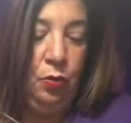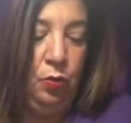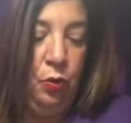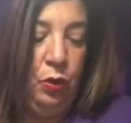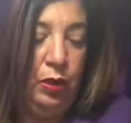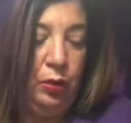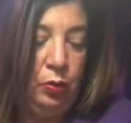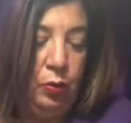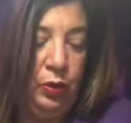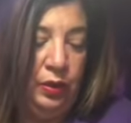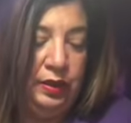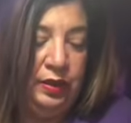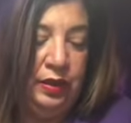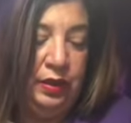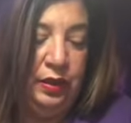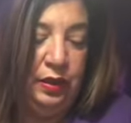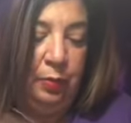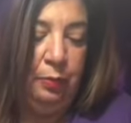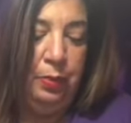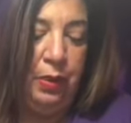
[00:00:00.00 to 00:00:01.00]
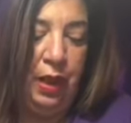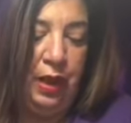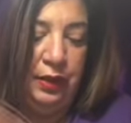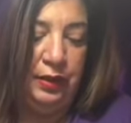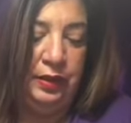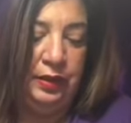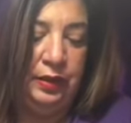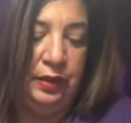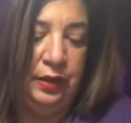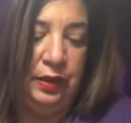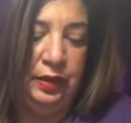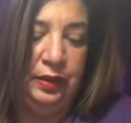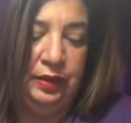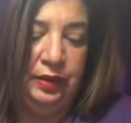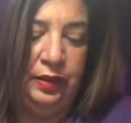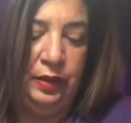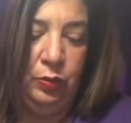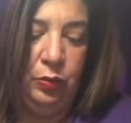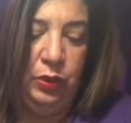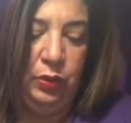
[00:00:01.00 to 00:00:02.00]
What was in the past? Let's
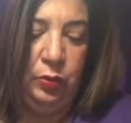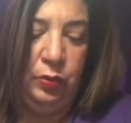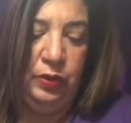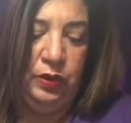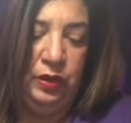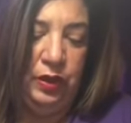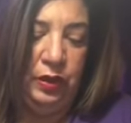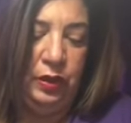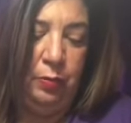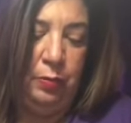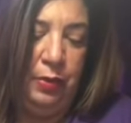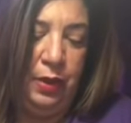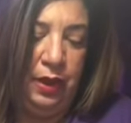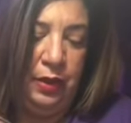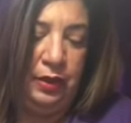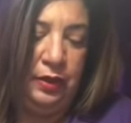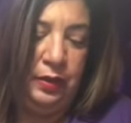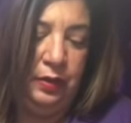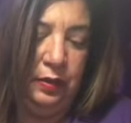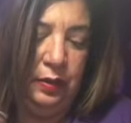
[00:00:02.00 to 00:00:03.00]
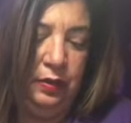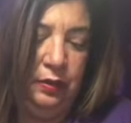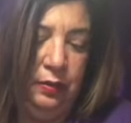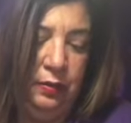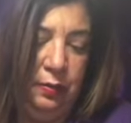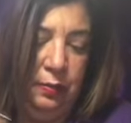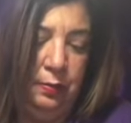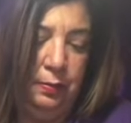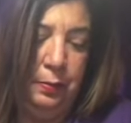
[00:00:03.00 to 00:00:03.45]
see what was in the past here.